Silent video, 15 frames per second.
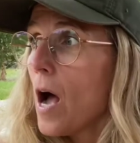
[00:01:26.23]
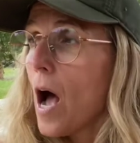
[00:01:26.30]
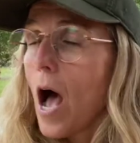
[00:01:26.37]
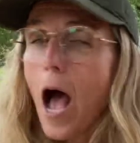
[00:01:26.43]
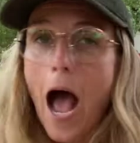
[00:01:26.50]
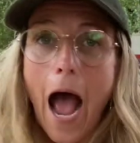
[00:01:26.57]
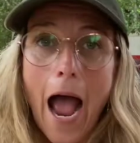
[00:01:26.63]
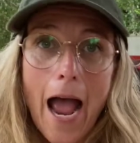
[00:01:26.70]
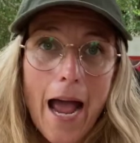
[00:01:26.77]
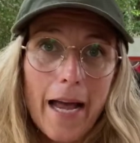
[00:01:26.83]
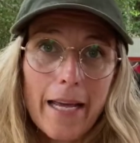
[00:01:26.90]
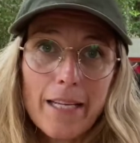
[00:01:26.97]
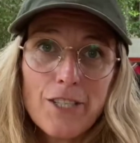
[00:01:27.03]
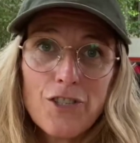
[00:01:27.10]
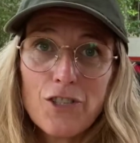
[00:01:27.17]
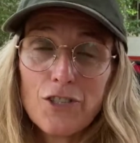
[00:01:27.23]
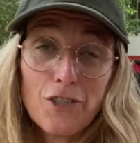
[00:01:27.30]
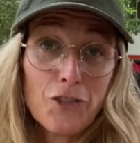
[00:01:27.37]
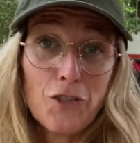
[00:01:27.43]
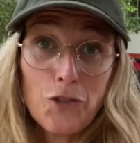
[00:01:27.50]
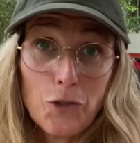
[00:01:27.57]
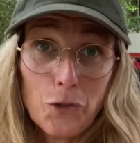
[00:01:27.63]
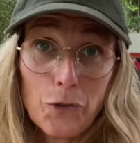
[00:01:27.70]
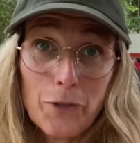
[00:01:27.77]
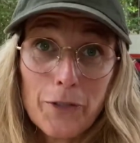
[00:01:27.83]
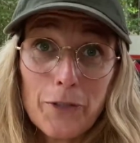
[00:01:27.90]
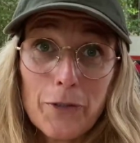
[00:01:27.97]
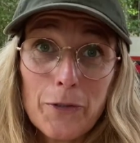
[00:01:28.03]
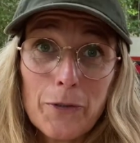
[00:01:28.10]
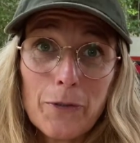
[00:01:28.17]
I just assure
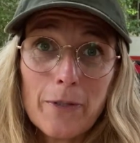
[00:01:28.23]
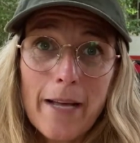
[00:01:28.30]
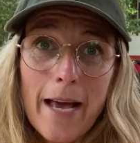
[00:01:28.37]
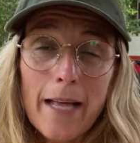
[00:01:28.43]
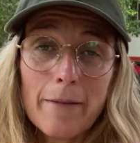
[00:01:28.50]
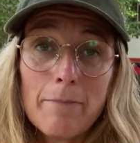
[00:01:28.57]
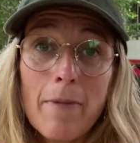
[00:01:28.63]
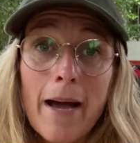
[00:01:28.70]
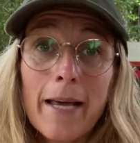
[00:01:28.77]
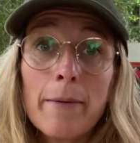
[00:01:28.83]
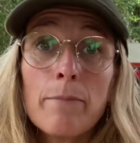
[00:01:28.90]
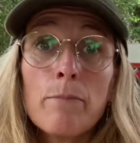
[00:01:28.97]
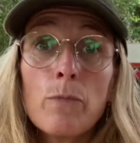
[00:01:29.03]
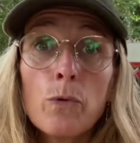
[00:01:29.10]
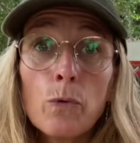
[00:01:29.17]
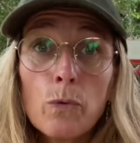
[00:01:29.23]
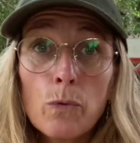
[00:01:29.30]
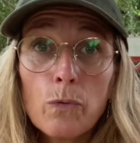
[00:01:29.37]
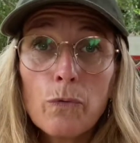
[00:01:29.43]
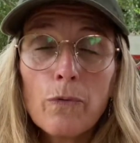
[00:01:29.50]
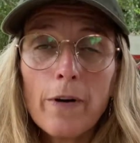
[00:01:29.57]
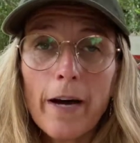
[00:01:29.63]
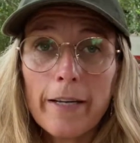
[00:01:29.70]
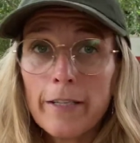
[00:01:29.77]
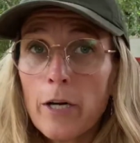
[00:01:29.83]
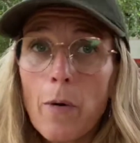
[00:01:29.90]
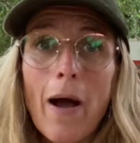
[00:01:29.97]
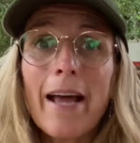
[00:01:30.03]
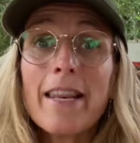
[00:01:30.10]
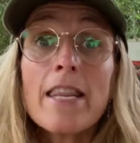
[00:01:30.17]
you that my move,
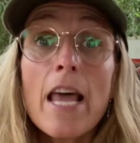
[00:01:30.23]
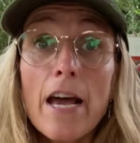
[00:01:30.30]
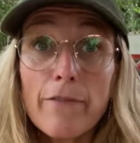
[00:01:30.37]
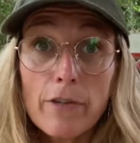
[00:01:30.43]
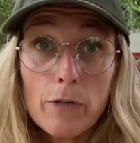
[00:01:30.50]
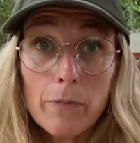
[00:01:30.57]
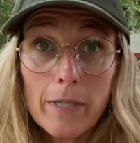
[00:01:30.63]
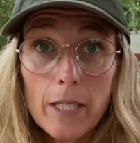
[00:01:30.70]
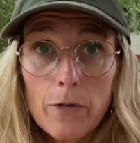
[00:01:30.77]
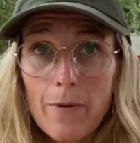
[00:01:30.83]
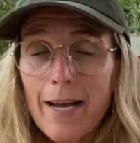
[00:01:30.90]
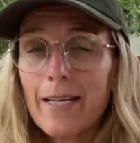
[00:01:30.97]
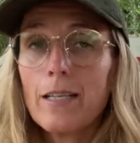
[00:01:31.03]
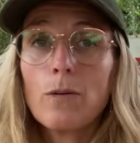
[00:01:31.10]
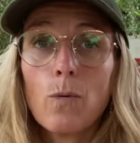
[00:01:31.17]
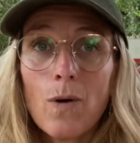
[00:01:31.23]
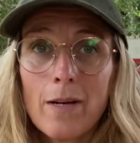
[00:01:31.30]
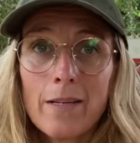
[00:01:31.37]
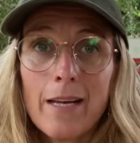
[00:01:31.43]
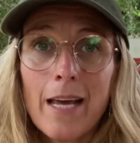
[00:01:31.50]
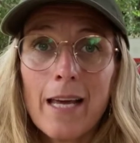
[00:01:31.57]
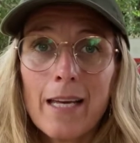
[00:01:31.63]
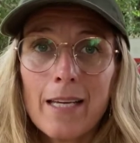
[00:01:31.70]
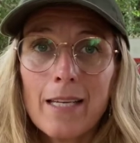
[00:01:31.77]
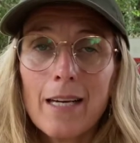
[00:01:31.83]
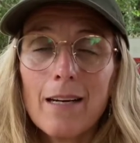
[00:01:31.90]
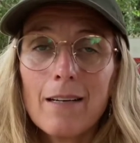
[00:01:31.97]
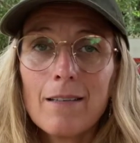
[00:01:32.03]
I never regretted one day.